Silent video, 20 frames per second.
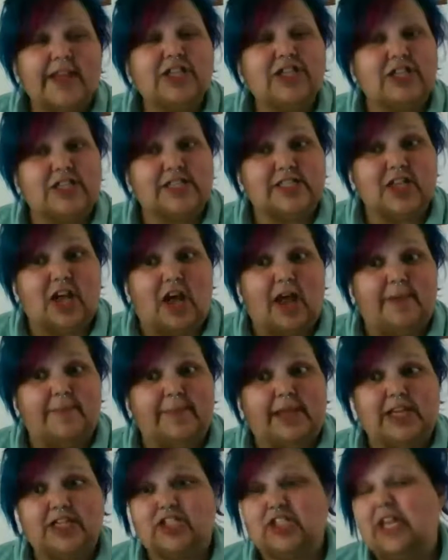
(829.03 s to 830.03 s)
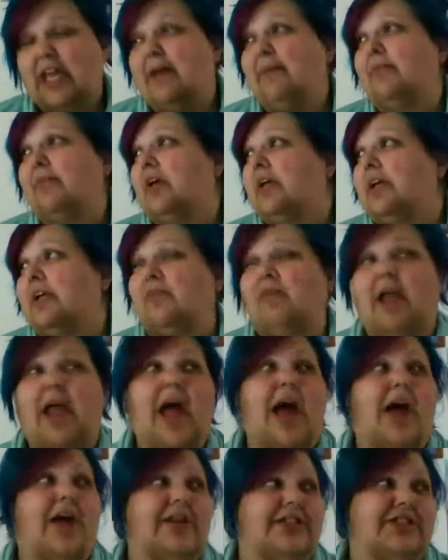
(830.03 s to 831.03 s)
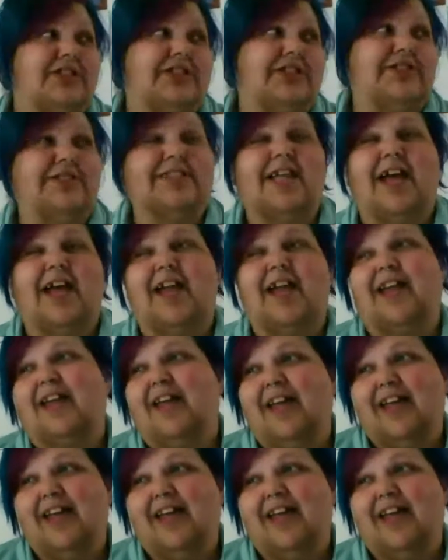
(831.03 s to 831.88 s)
think she saw it because she kept looking around and she was like,